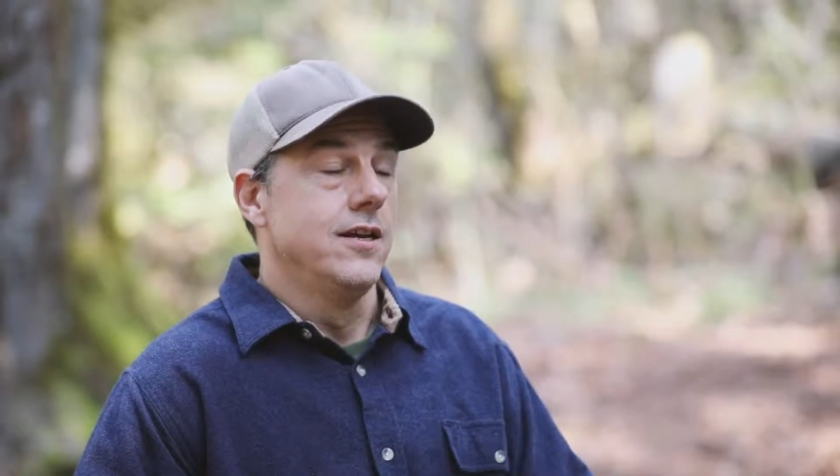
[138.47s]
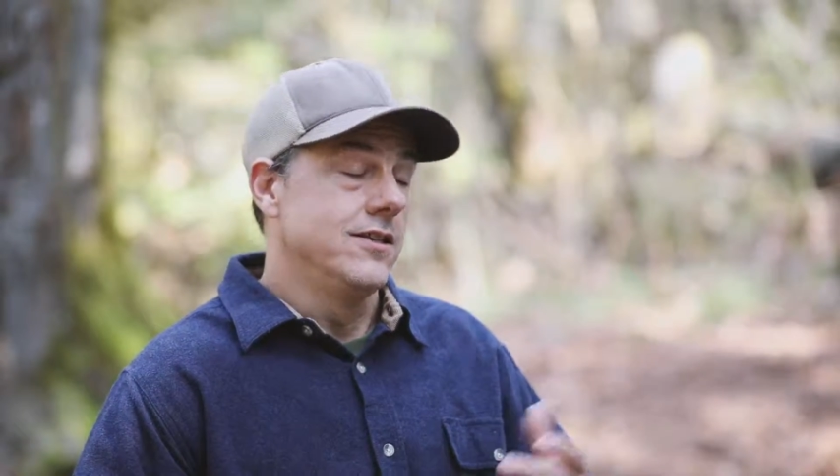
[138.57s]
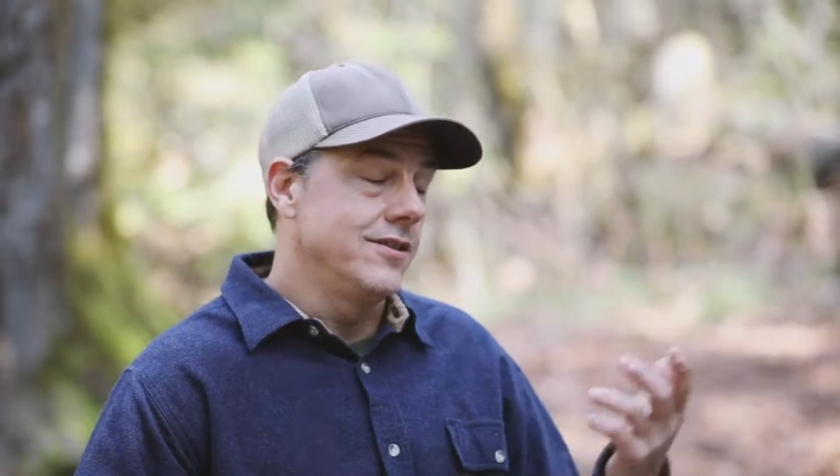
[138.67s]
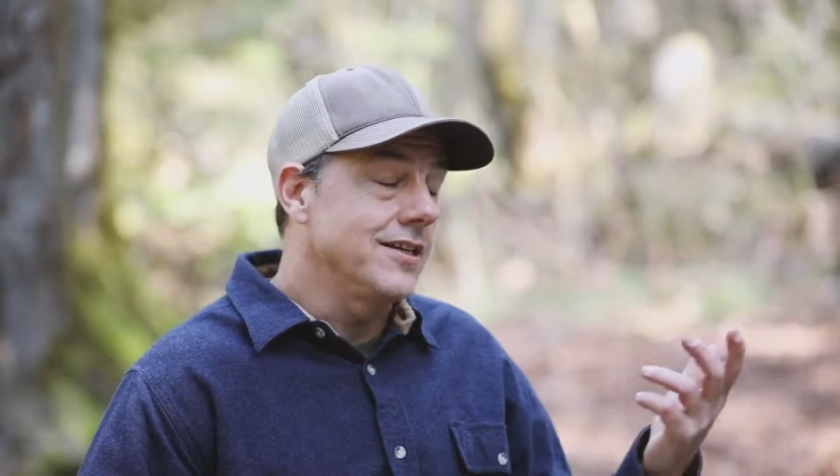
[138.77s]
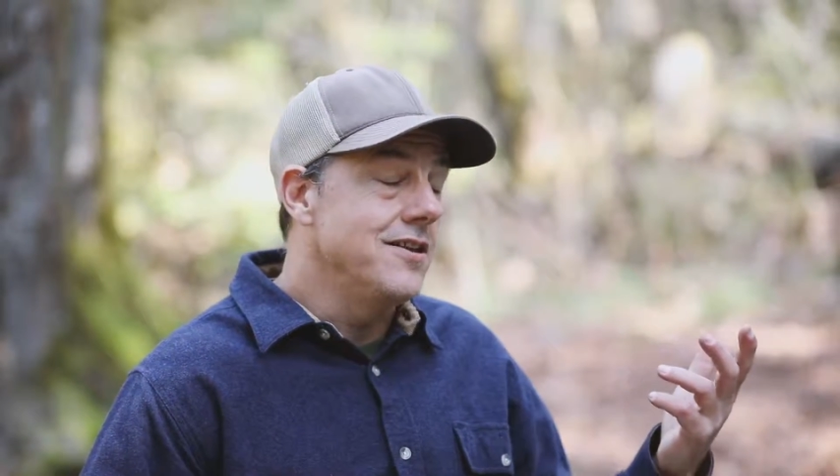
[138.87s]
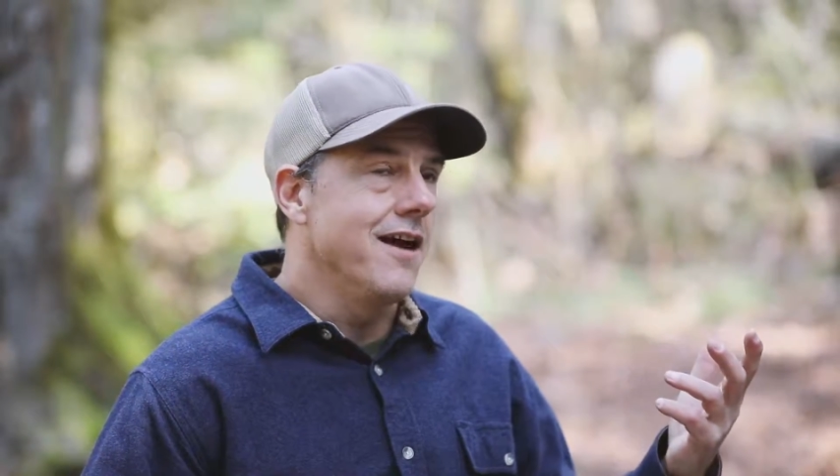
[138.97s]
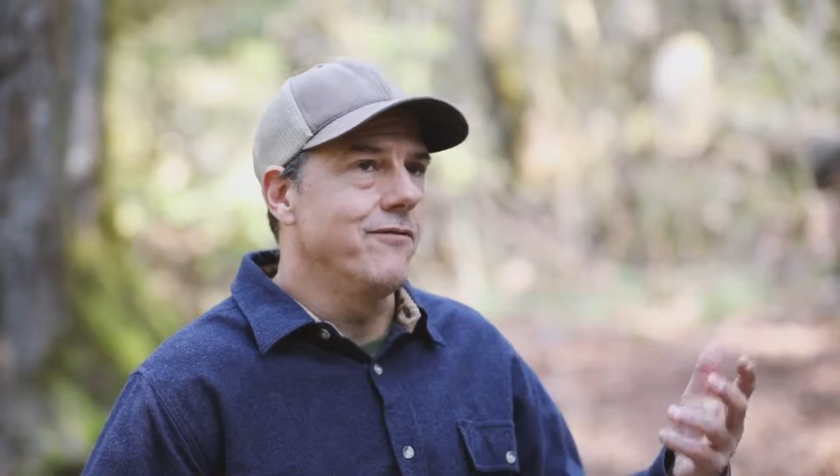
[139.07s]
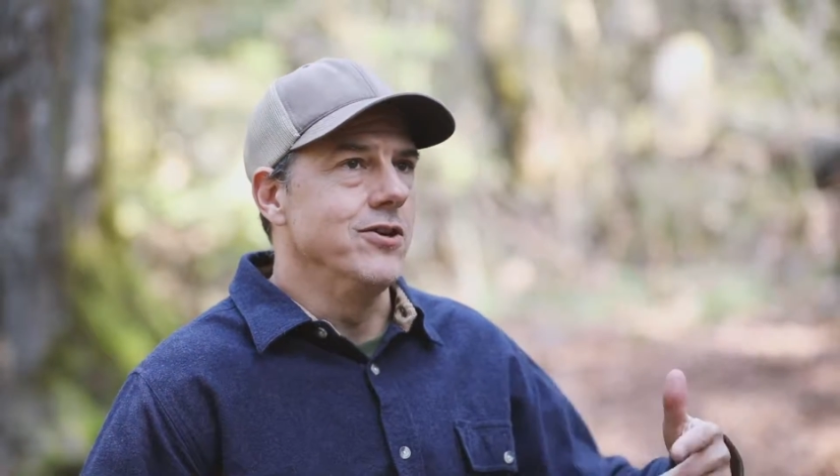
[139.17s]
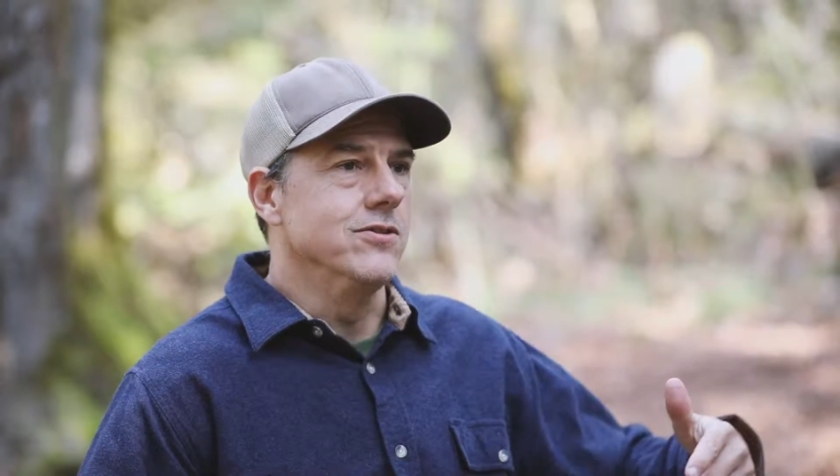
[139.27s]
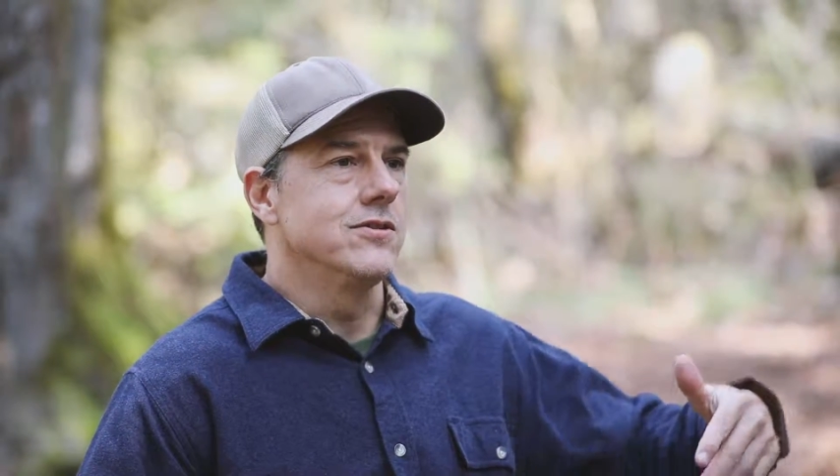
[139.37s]
6
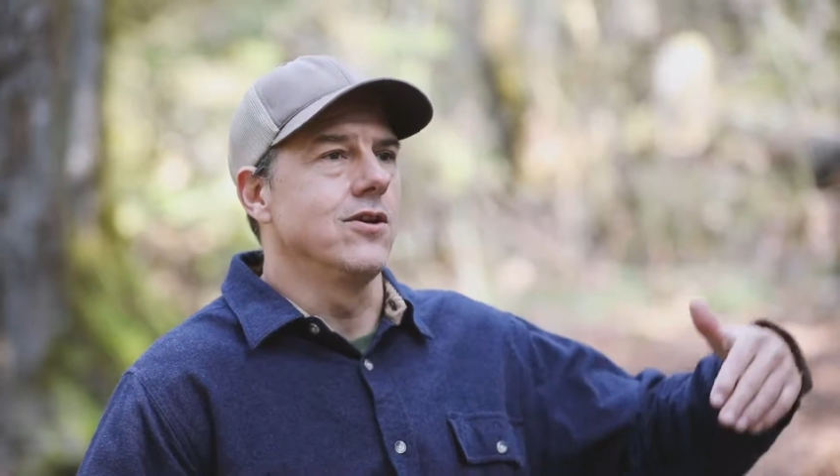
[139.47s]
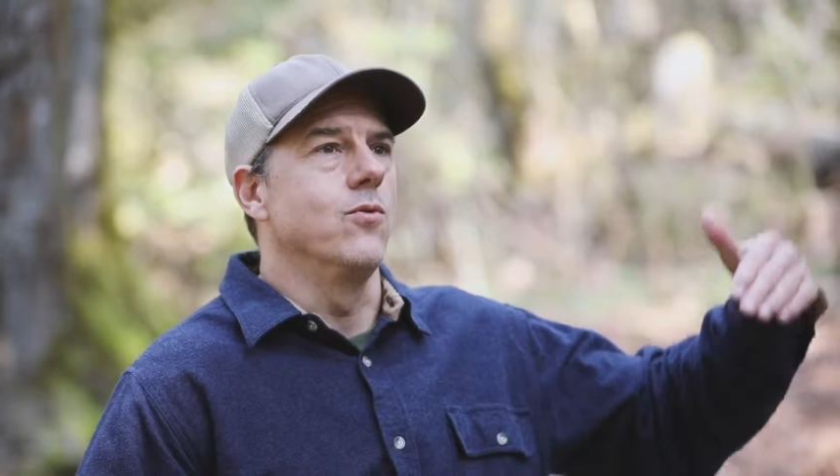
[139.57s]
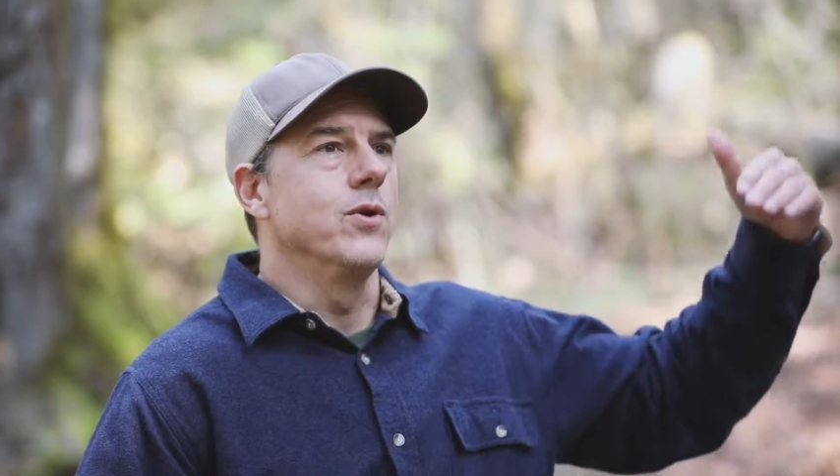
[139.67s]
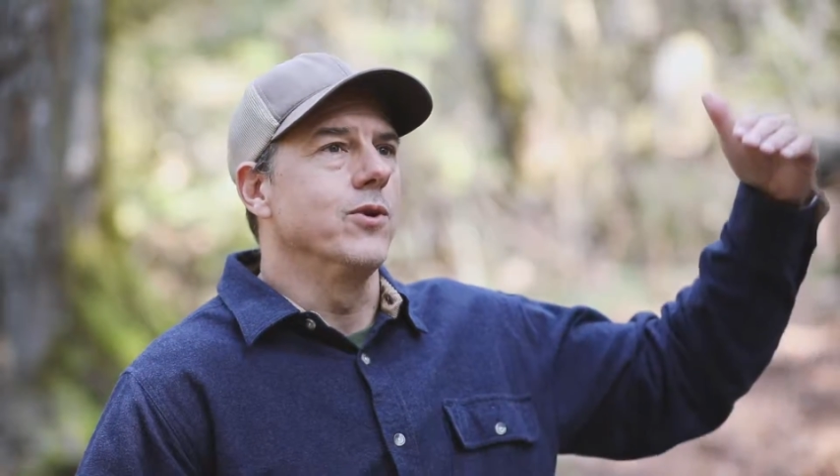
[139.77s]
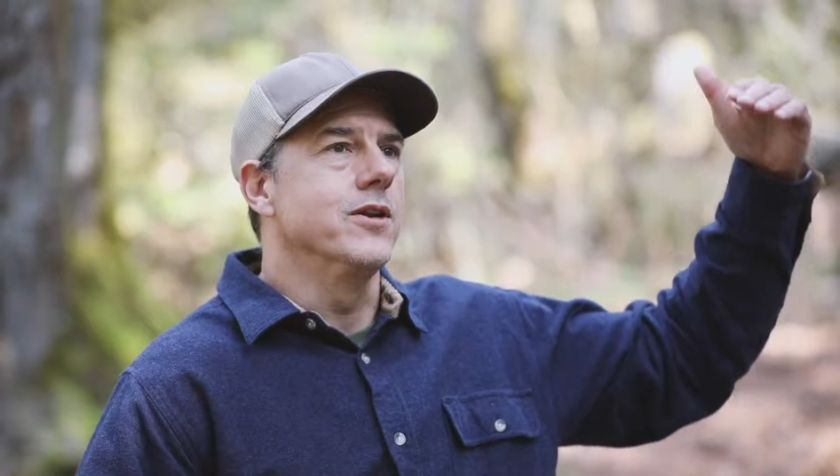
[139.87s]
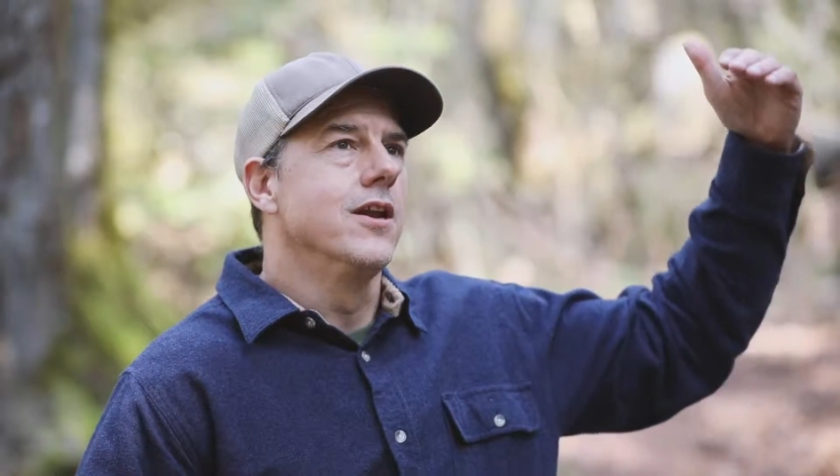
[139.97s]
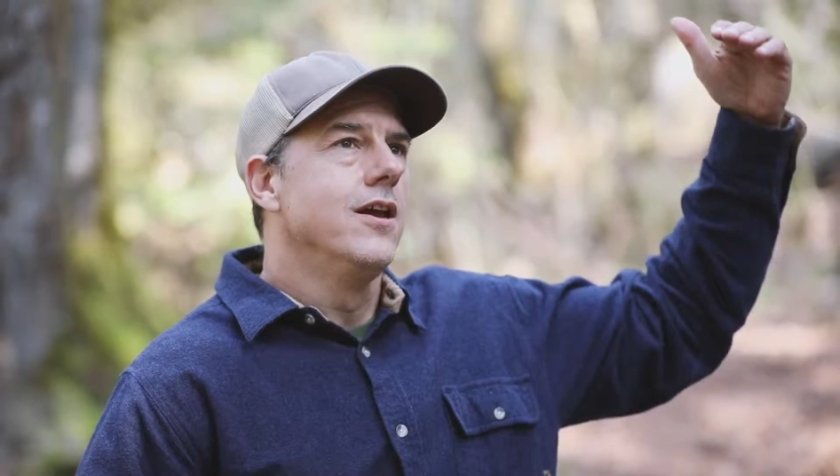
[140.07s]
nephews, so we would